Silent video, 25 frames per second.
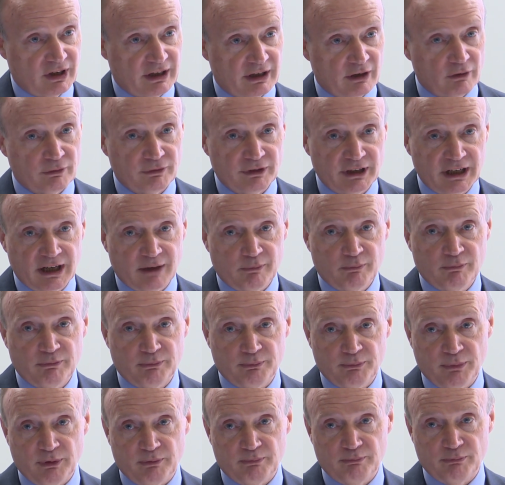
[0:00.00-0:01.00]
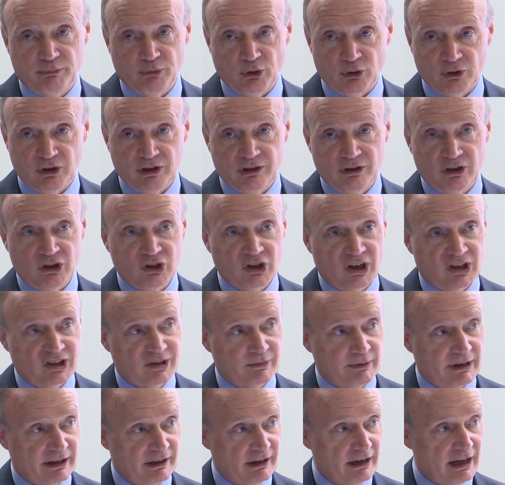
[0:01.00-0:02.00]
I often get prodded in the
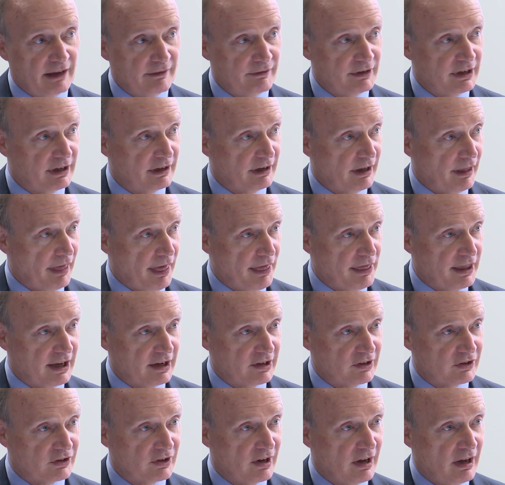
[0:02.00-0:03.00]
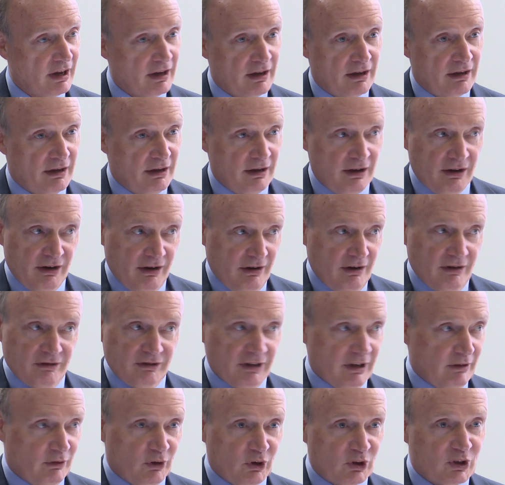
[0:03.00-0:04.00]
chest about the levy and other things.
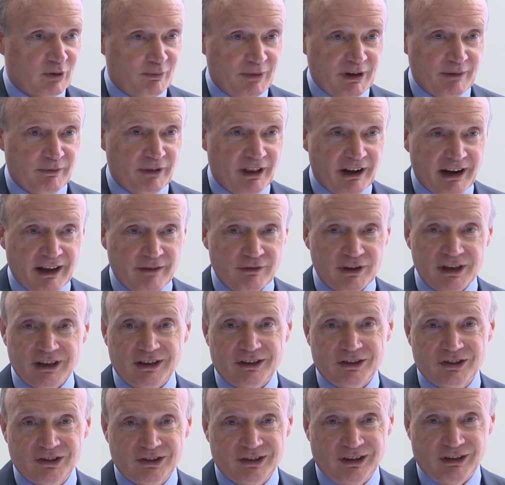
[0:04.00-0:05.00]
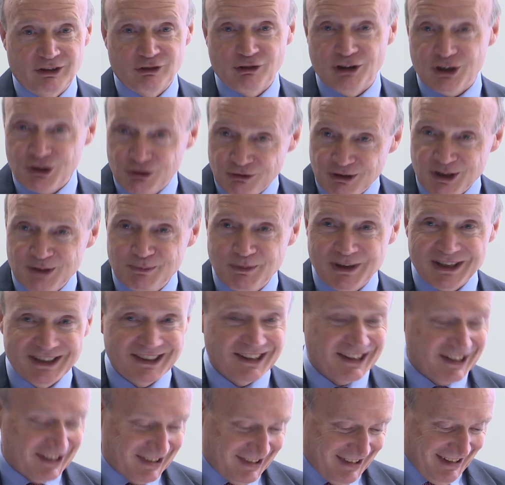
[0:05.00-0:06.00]
Don't look to me for the levy, it's the Treasury's
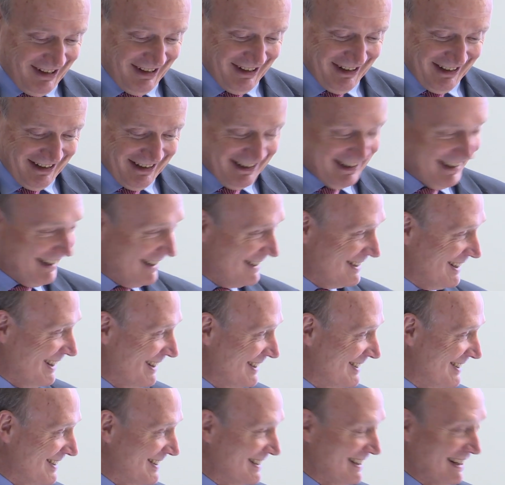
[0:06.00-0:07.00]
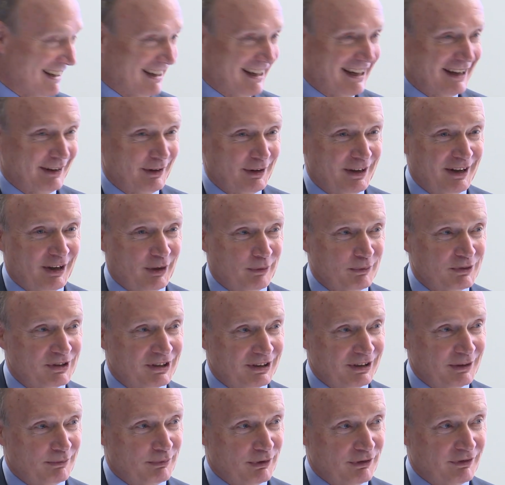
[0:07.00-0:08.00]
business. I just help
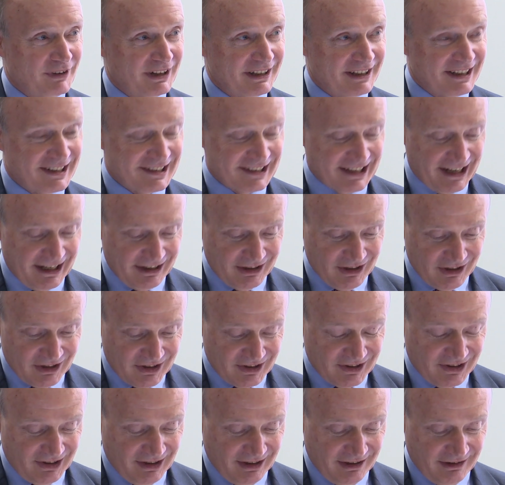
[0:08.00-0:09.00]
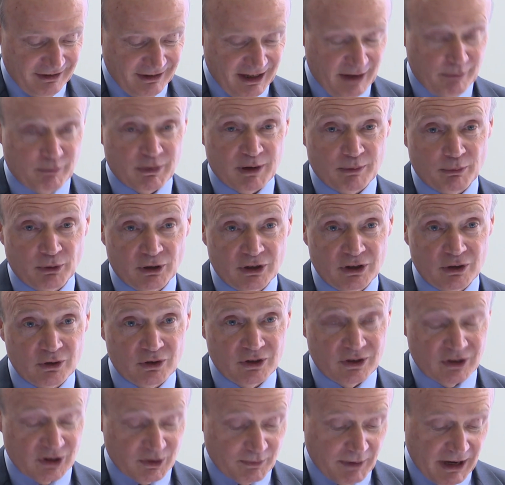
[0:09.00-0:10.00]
to provide the standards to let people
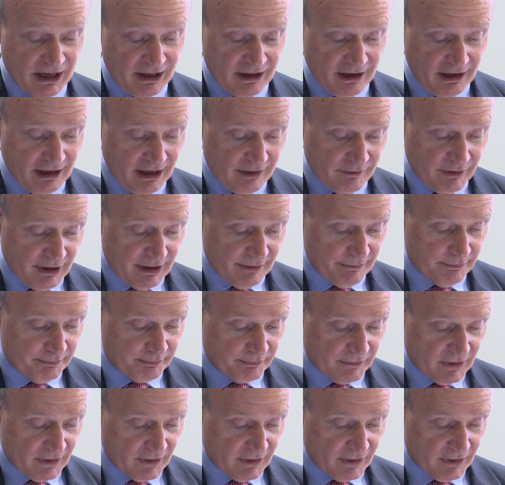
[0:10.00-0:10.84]
use and spend their levy.